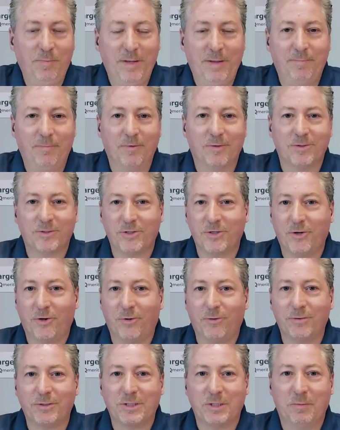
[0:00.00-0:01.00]
people. It's going to
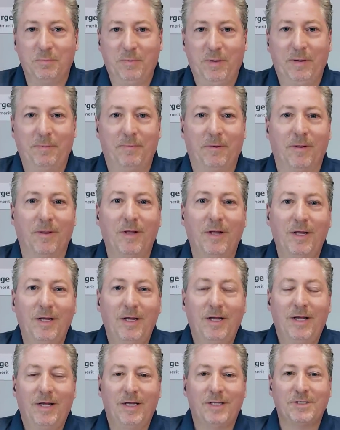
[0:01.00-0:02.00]
hurt some people.
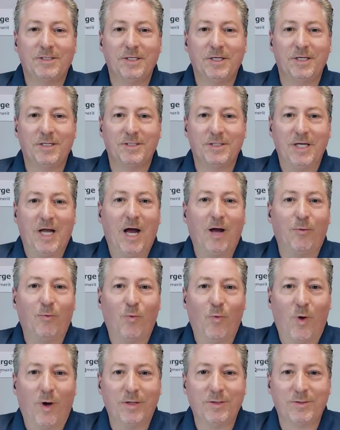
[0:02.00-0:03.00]
It's, it's not
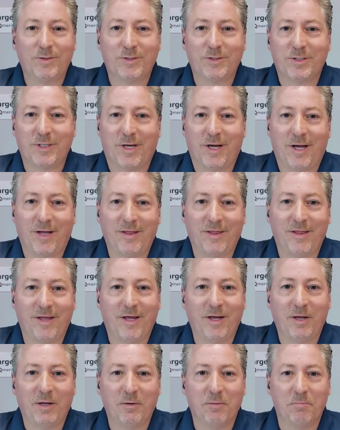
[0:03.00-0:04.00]
what uh, I
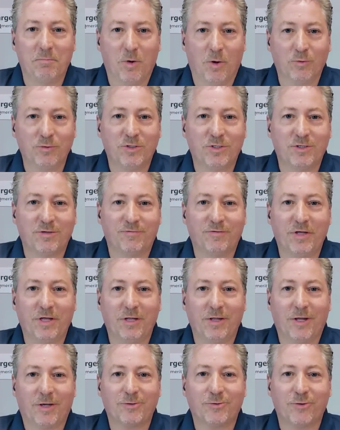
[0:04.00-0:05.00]
think most of the
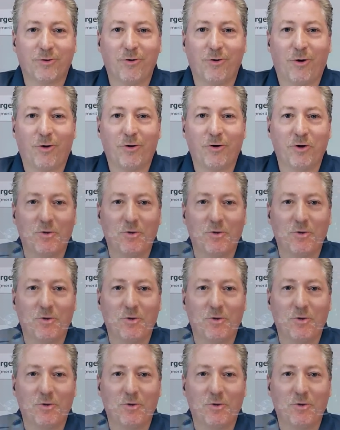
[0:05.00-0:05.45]
electric car